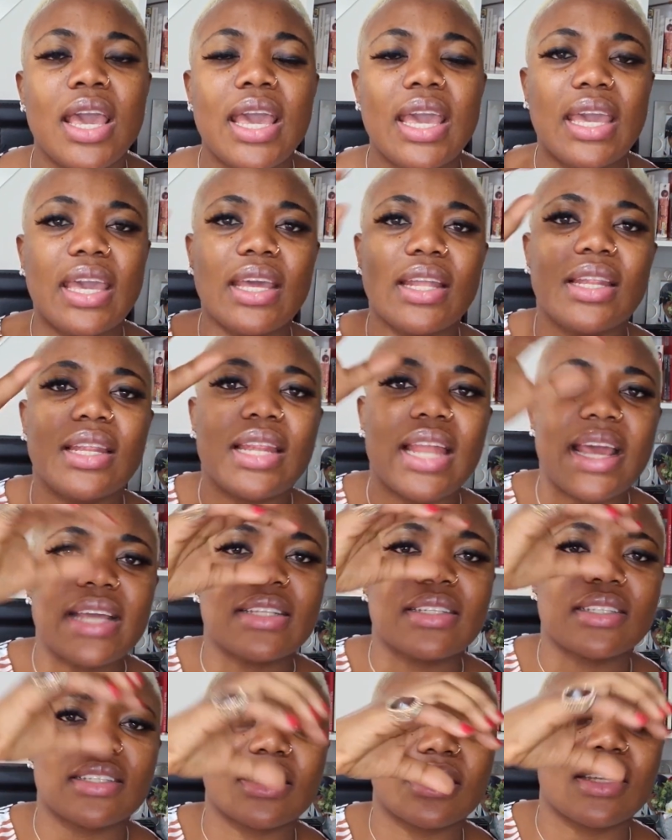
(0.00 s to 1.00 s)
He
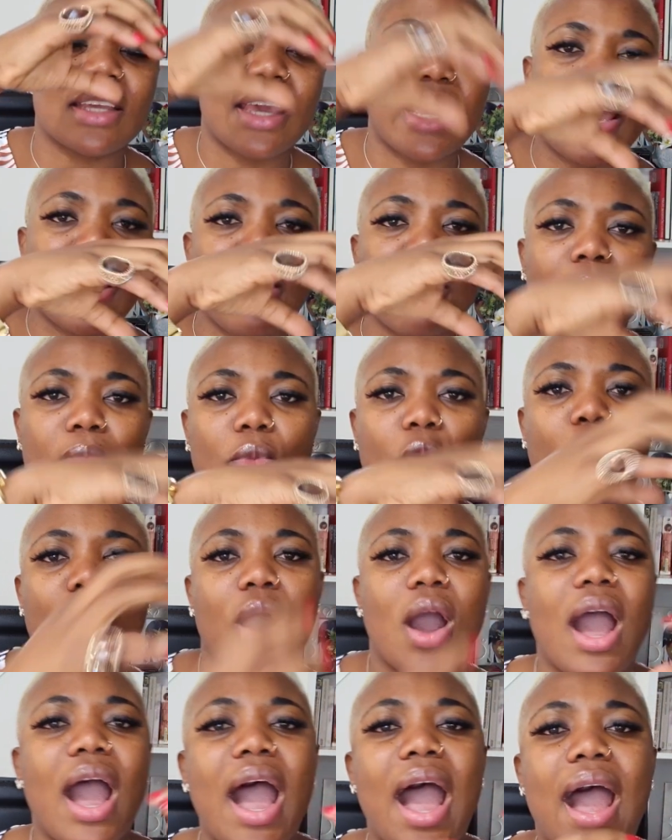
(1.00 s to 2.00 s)
lets him or
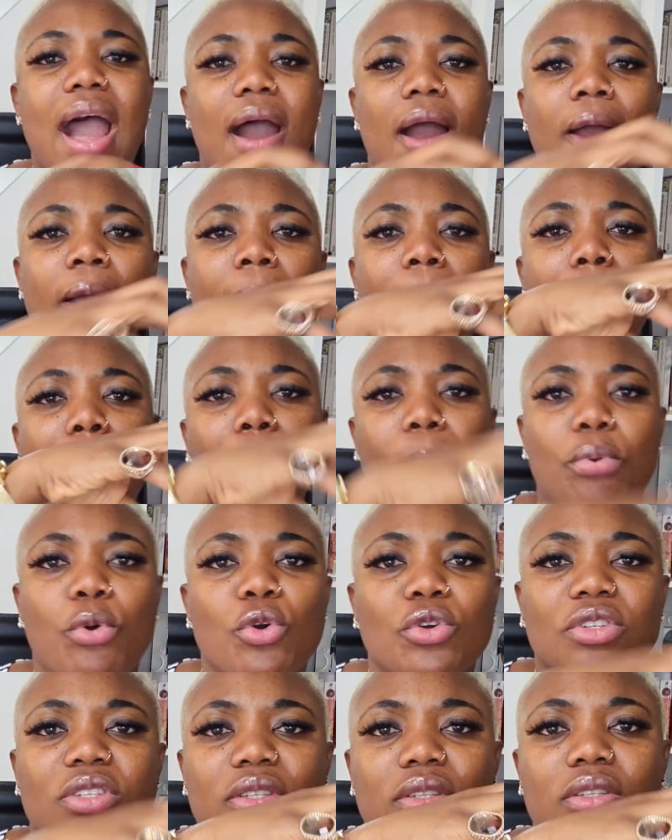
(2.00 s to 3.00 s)
her
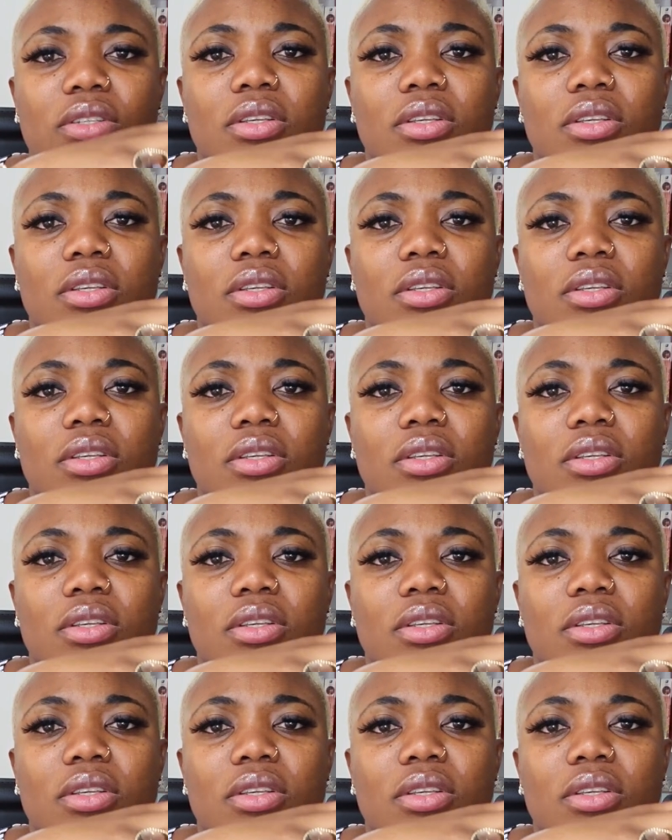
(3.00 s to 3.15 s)
put